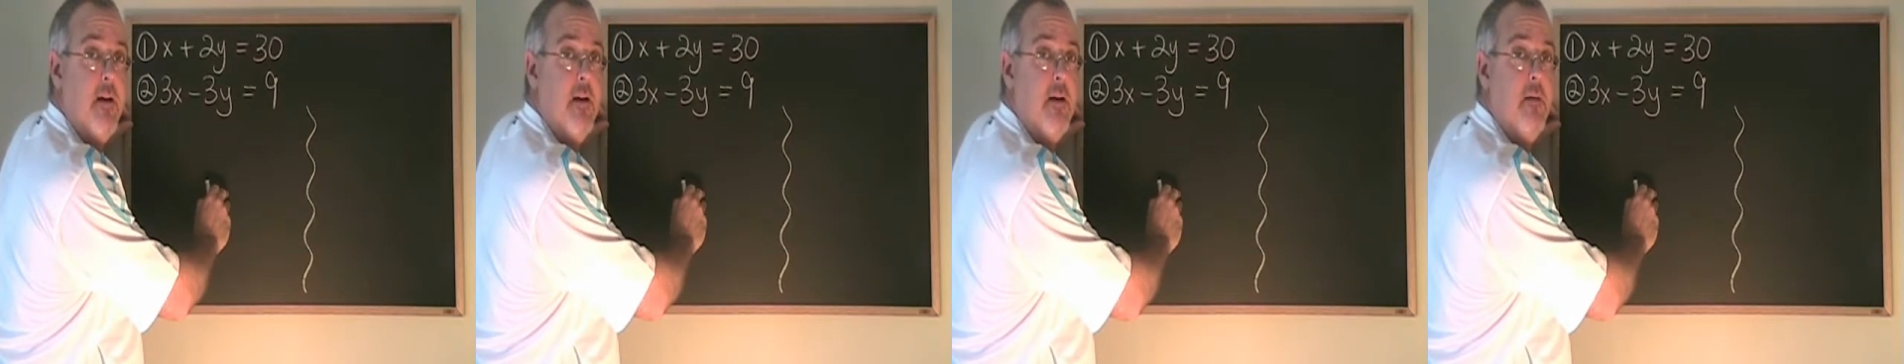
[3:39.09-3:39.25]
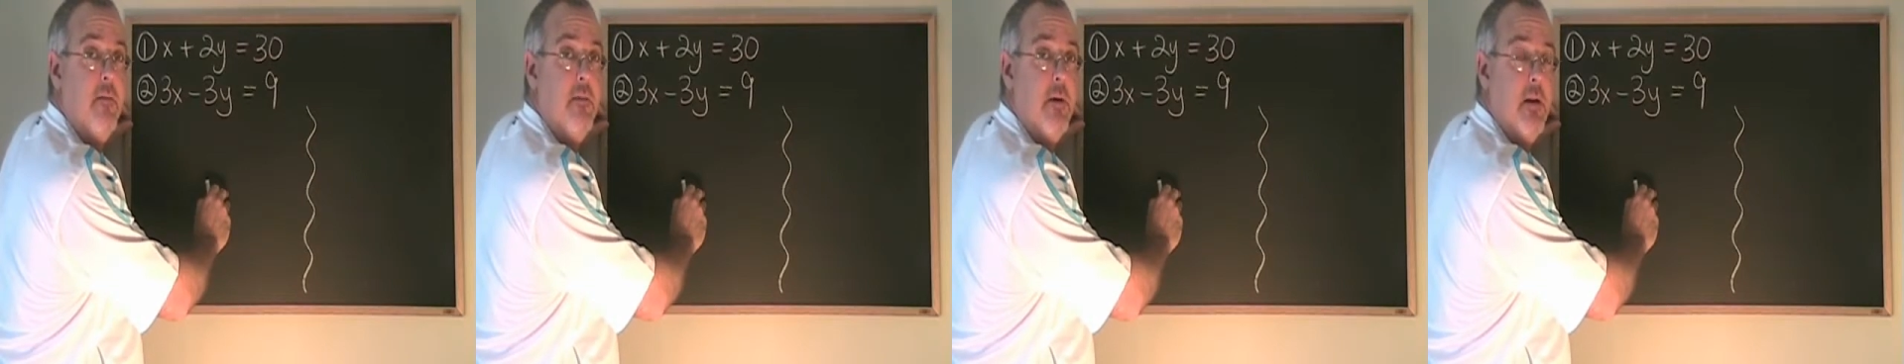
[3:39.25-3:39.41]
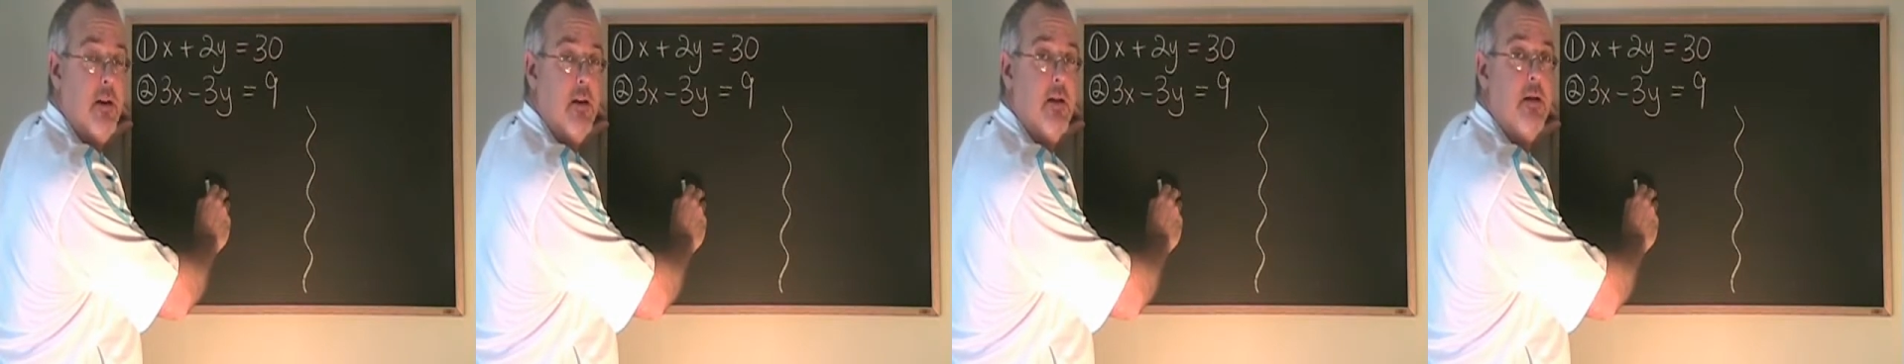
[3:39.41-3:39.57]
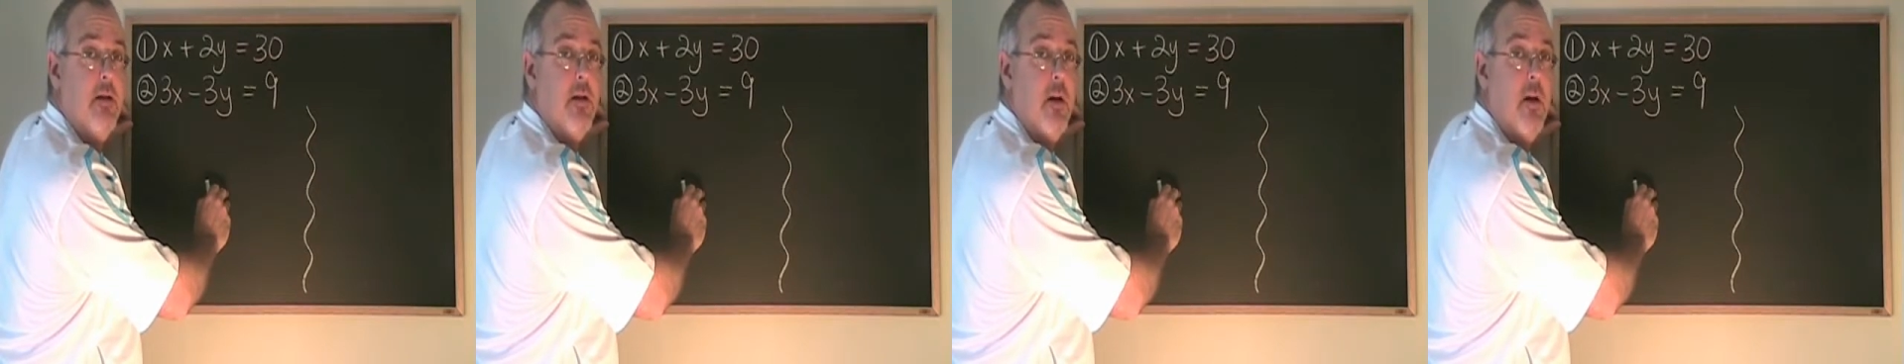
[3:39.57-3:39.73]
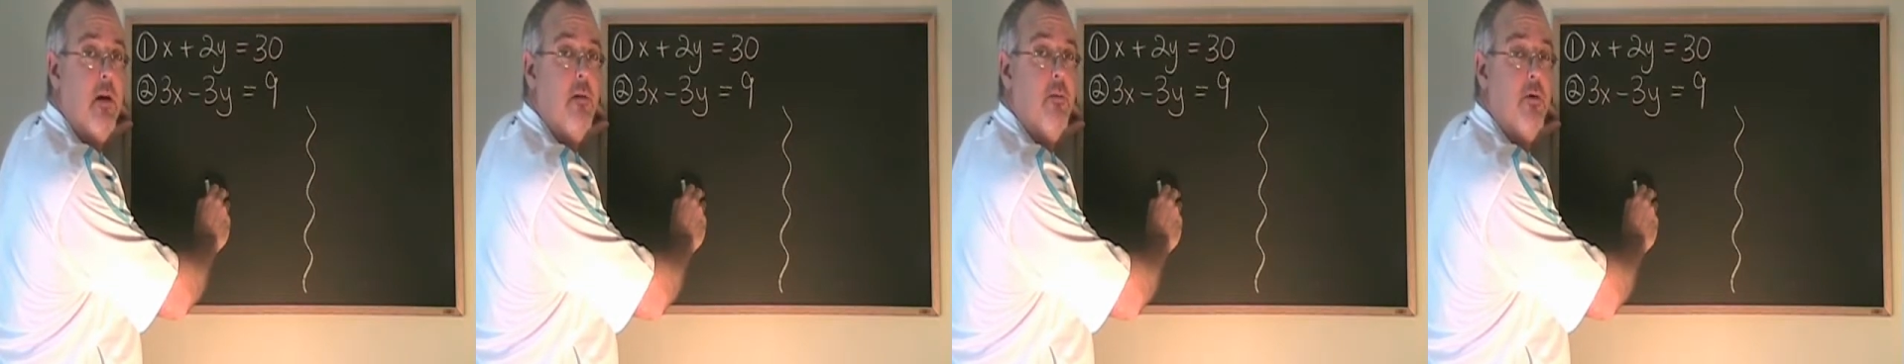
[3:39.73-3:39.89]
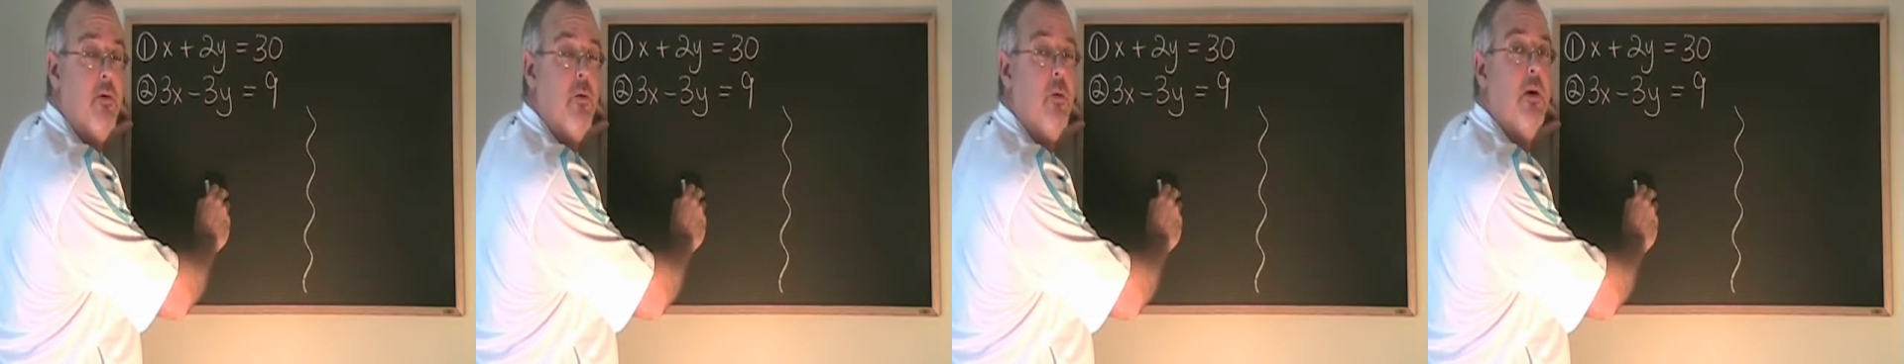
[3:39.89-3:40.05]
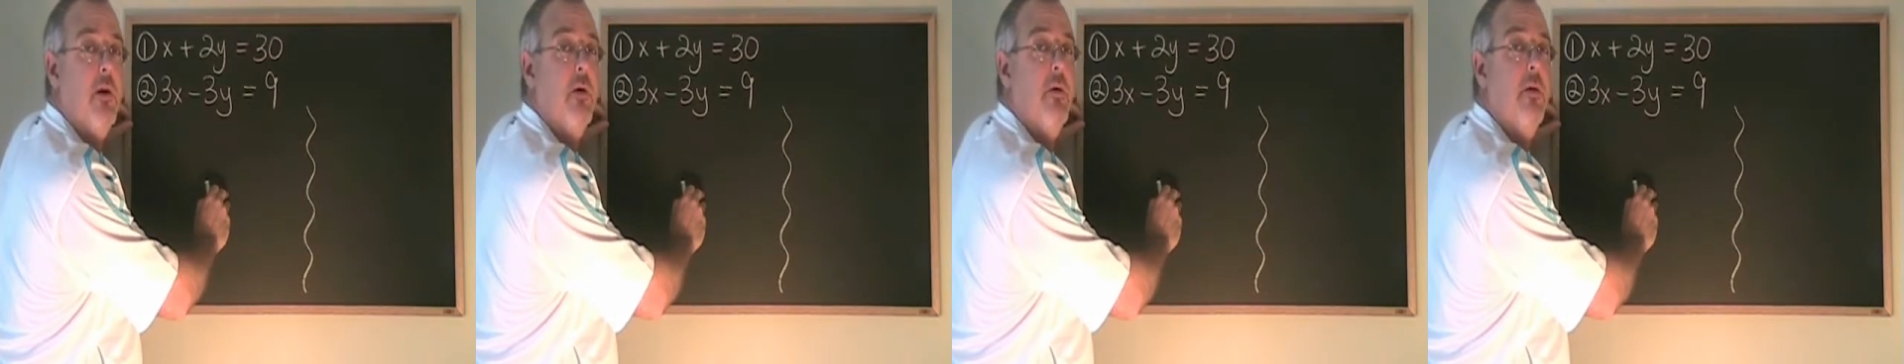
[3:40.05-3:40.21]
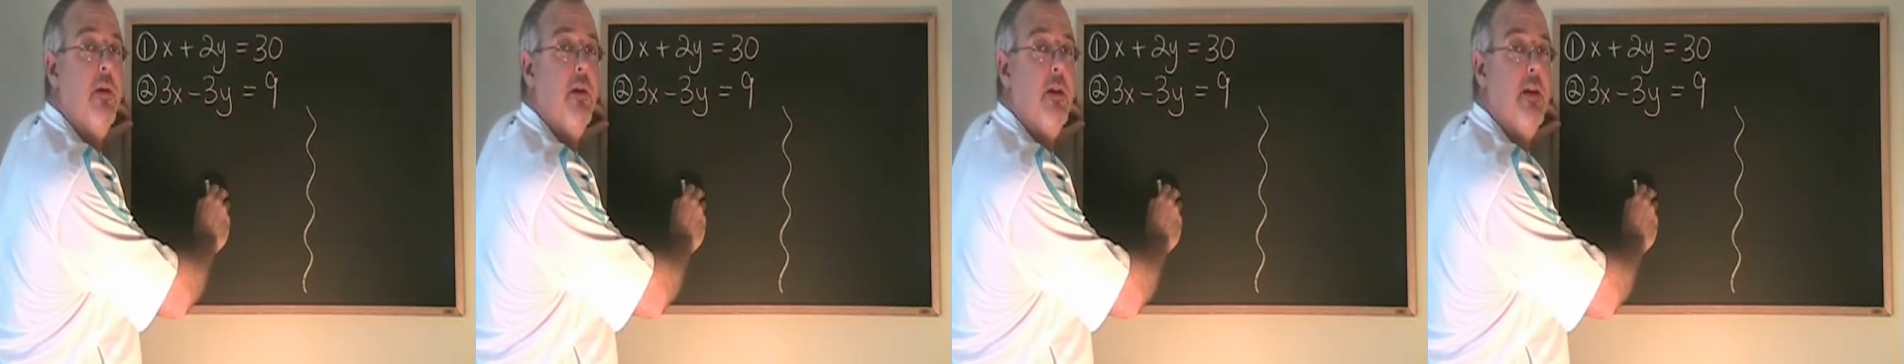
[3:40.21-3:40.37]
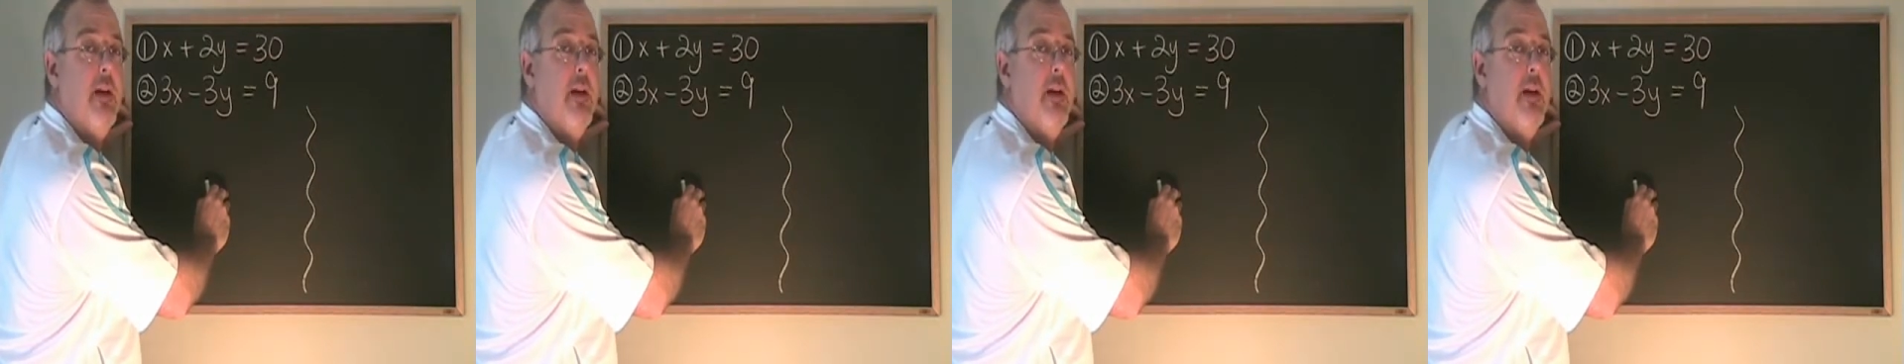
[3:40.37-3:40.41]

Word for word: but this time we'll work with the